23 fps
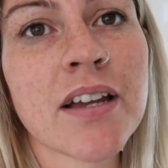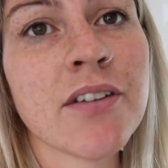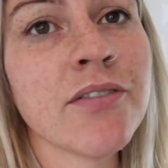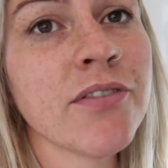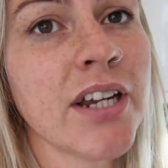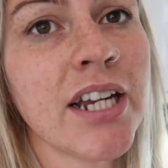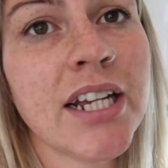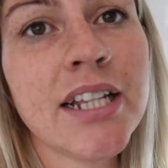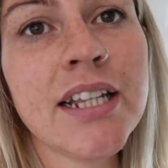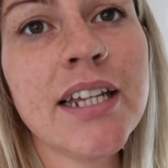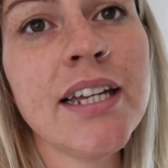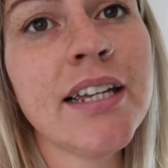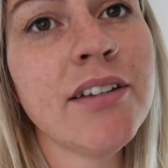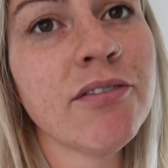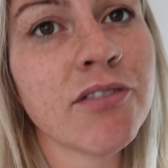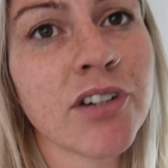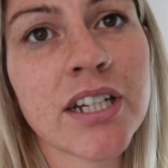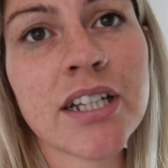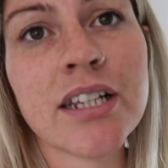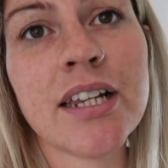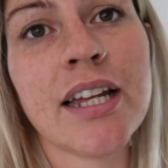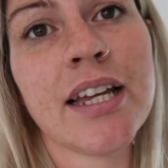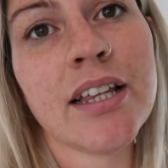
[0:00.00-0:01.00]
I really
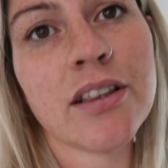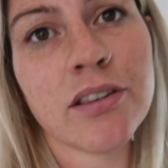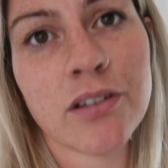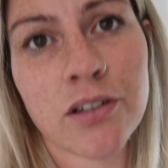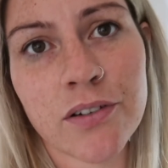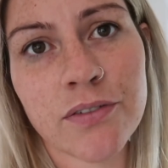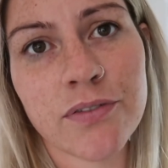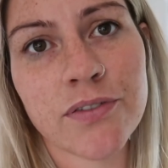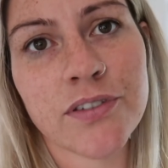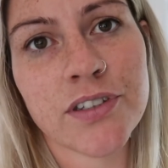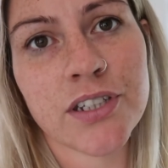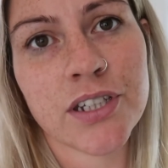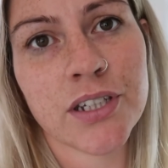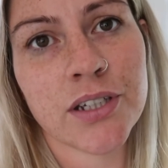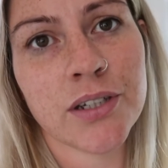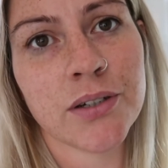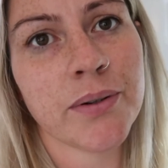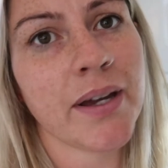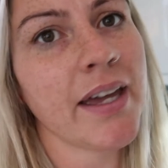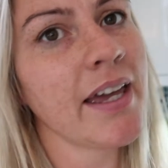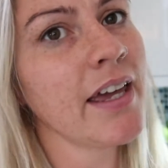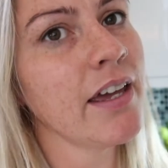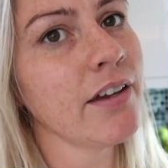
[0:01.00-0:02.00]
love
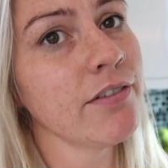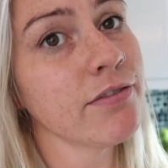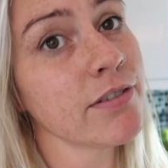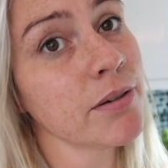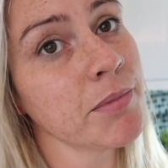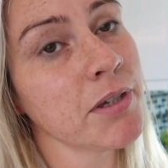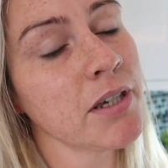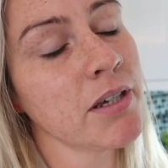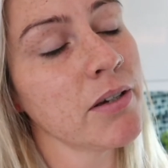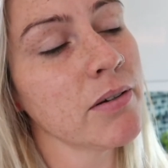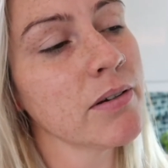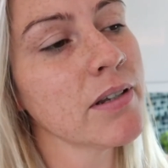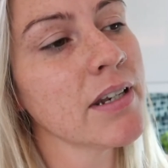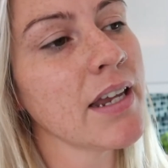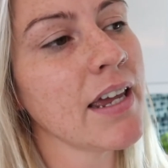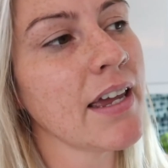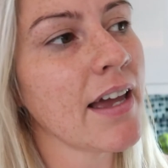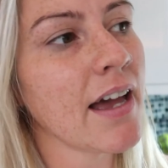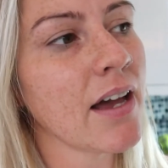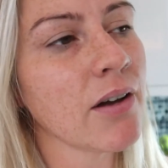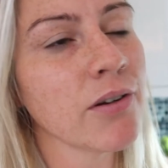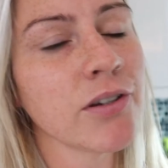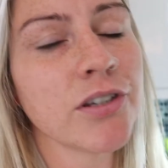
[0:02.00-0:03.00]
to hear from you and
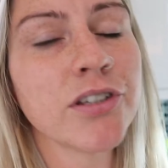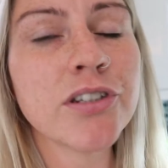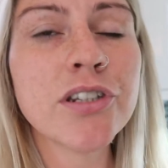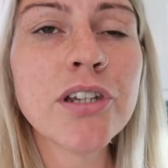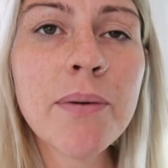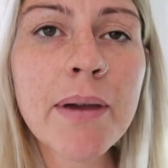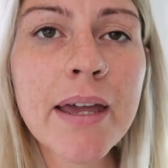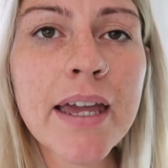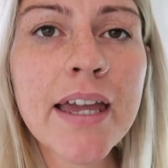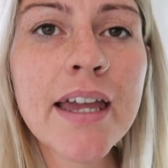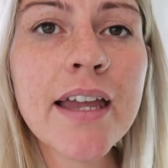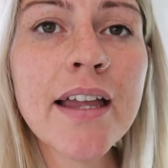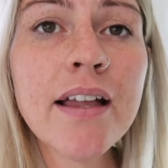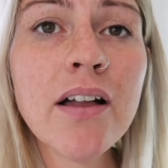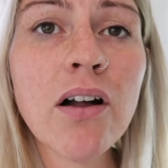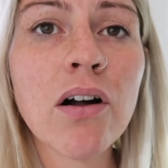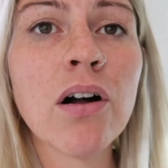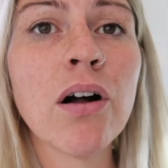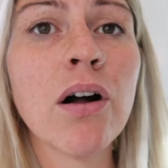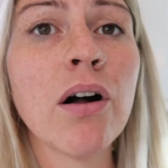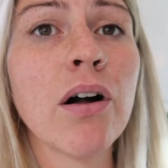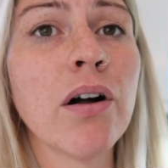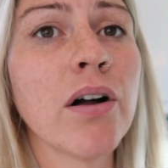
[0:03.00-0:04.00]
hear how you're doing,
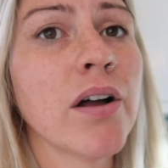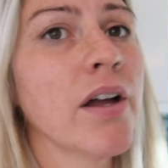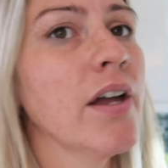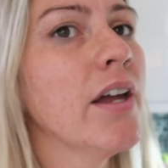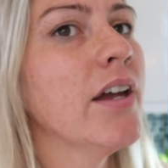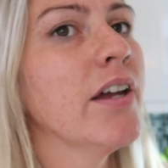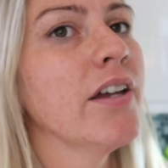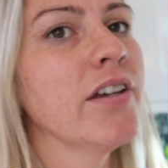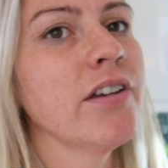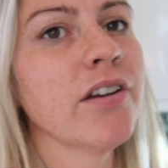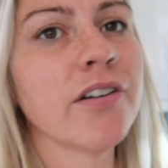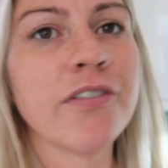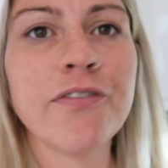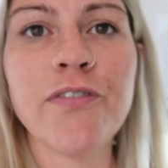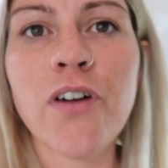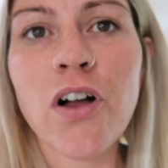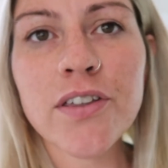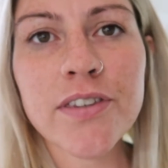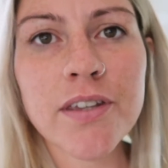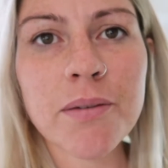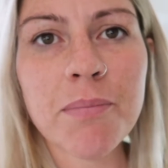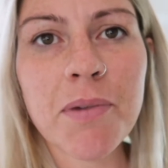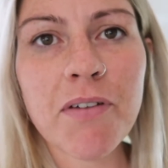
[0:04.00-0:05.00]
or your
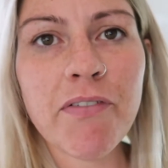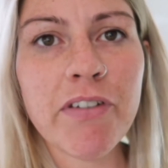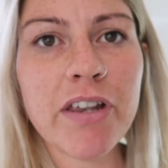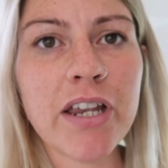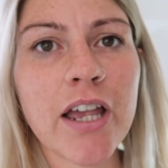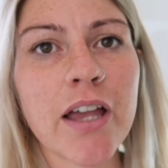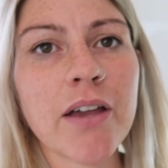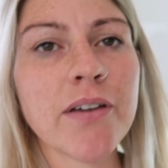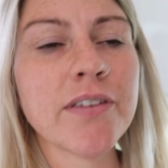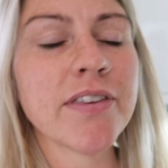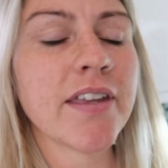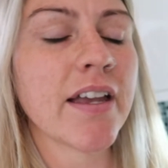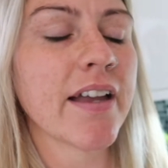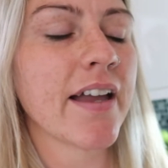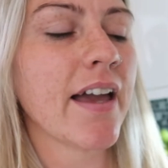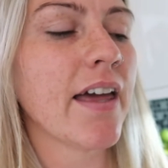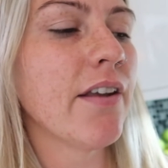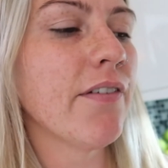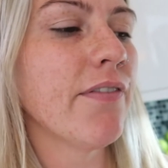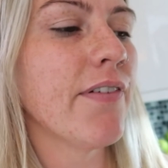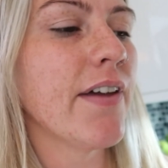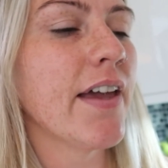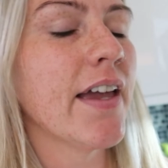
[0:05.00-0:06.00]
thoughts on my videos, that
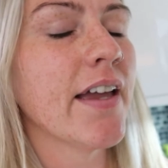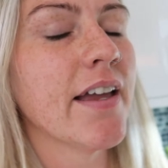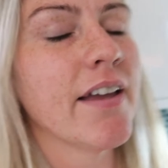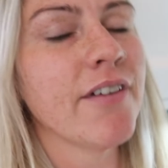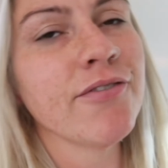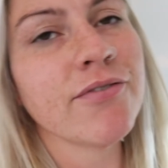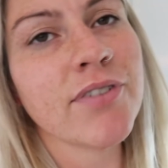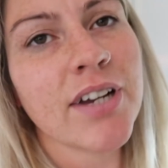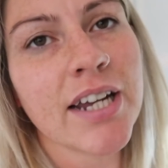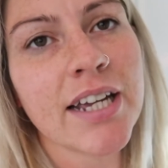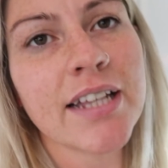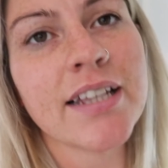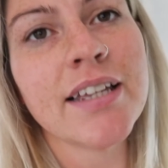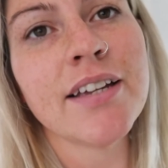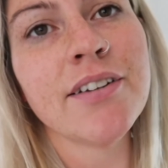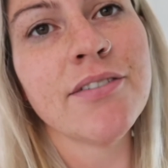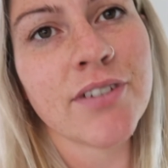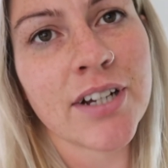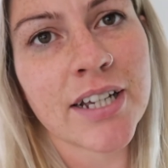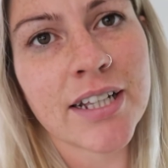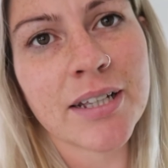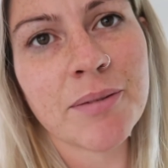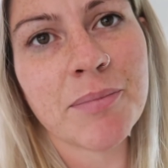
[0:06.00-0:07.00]
kind of thing. It
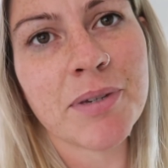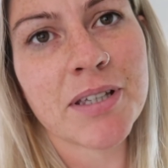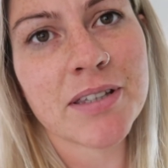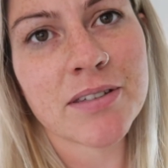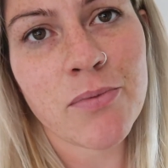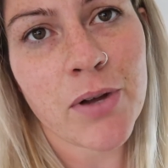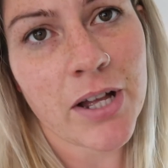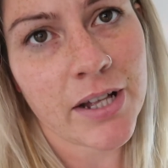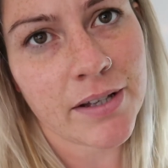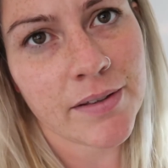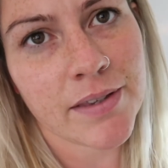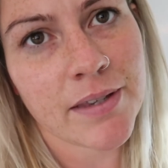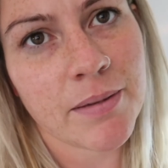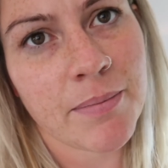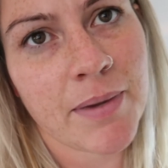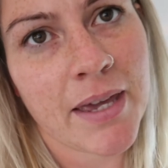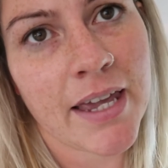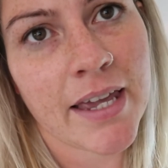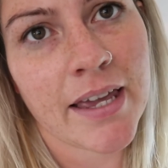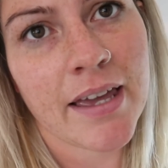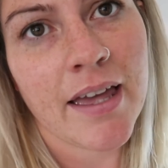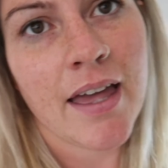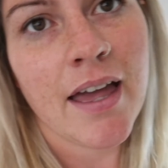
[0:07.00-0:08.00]
really means the world to
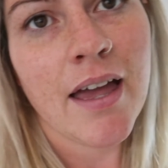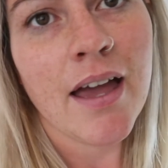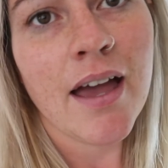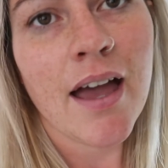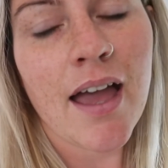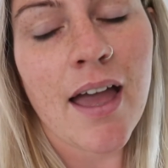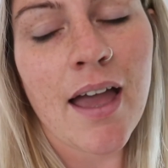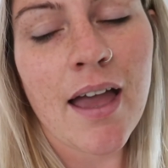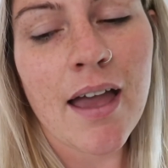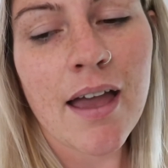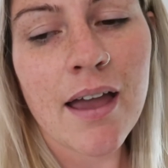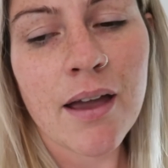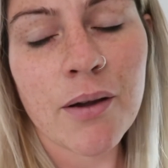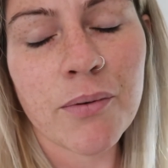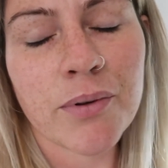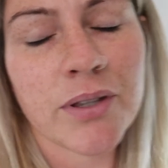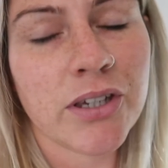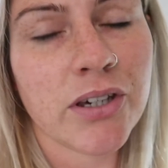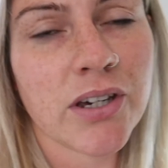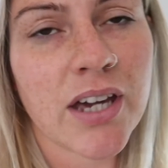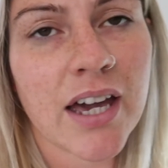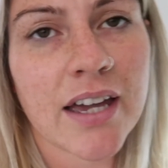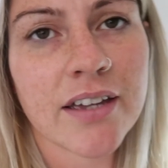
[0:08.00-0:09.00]
me
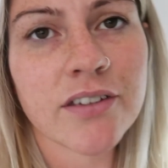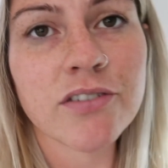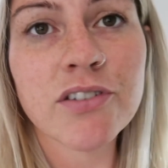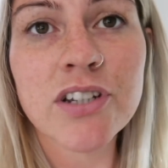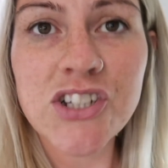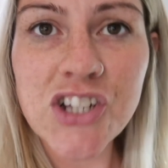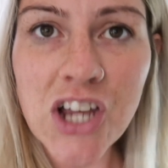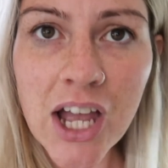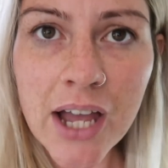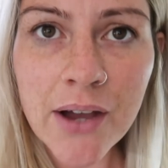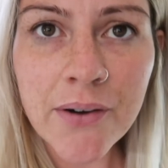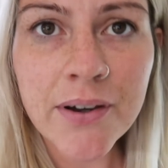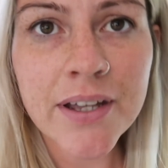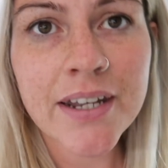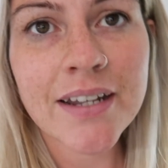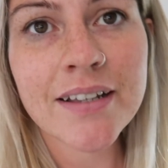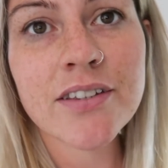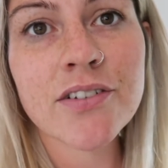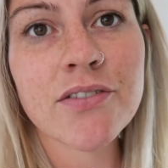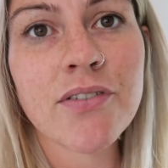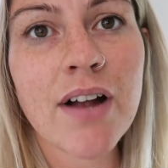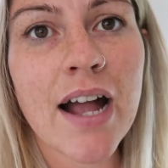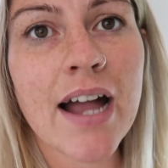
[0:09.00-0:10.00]
when you guys reach out and
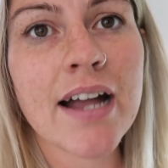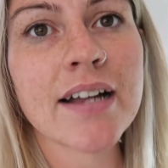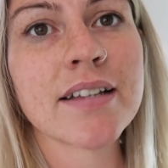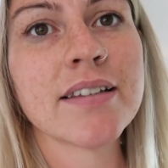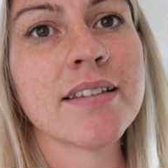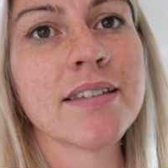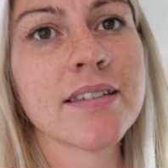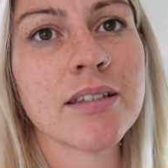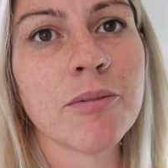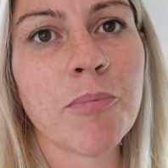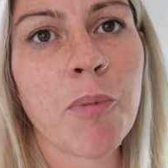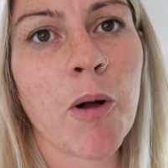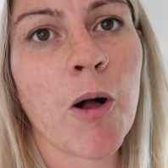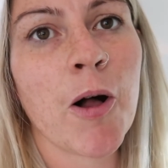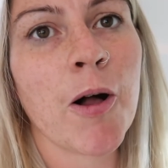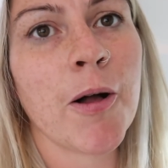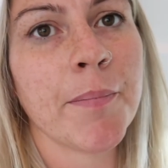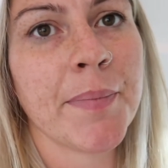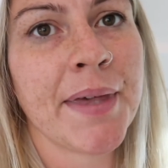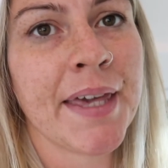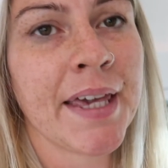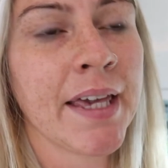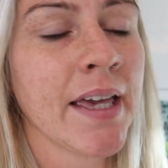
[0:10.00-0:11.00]
interact and
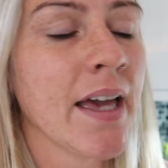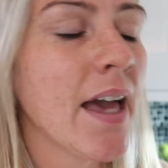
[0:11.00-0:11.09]
support me.